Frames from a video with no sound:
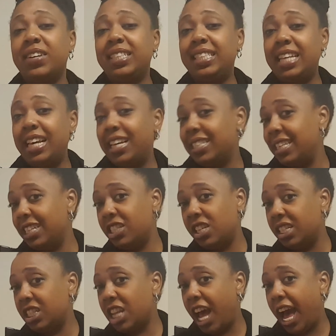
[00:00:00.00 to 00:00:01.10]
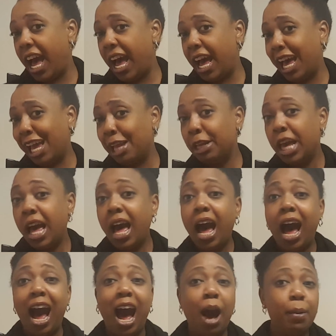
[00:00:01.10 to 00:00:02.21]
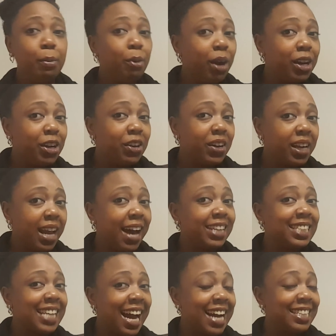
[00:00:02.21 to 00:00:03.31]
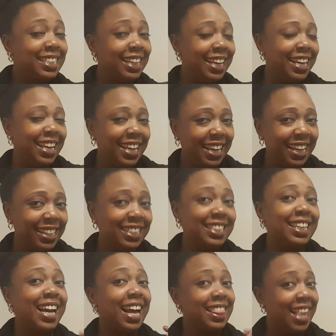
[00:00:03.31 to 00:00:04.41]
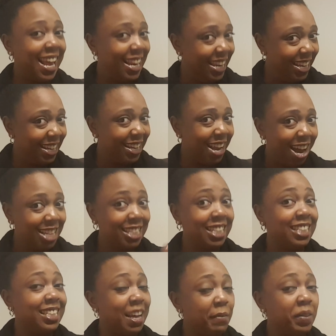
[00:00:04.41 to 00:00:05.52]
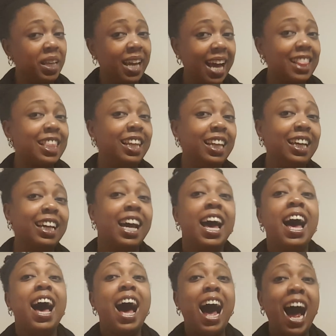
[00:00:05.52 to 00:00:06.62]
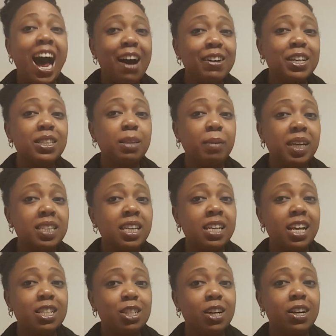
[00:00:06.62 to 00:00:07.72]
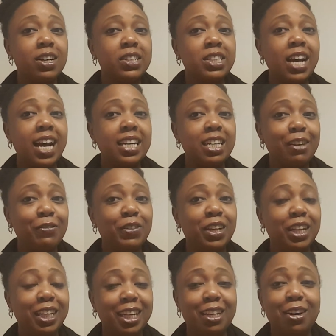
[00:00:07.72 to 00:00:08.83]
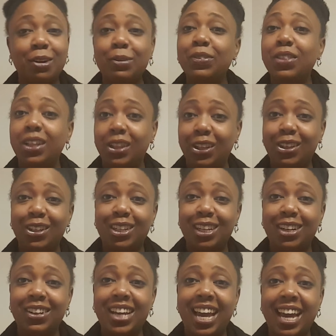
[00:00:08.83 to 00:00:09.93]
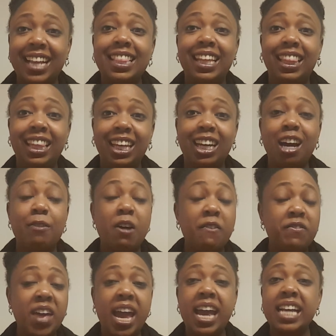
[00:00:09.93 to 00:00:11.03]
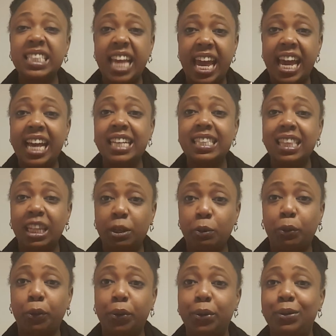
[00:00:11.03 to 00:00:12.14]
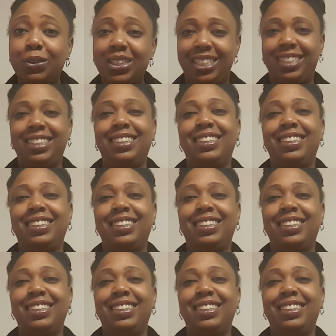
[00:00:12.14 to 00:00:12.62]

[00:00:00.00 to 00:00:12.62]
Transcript: says that she's shy. I'm wondering how shy she is. She got that look, y'all. She definitely got the look. I used to be a teenage girl, so I definitely know the look, okay? The look of a fast-ass little girl.